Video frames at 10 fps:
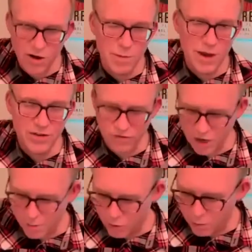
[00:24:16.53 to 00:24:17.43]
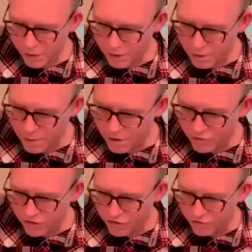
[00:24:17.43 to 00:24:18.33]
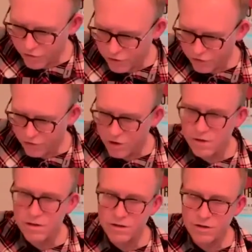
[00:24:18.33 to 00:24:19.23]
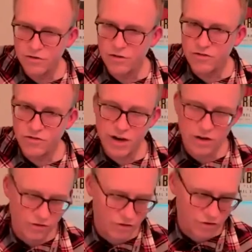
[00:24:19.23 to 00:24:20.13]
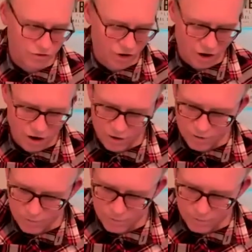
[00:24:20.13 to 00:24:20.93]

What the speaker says: not the best tremolo picker, but if you just focus on the 2 strings, it's not so hard.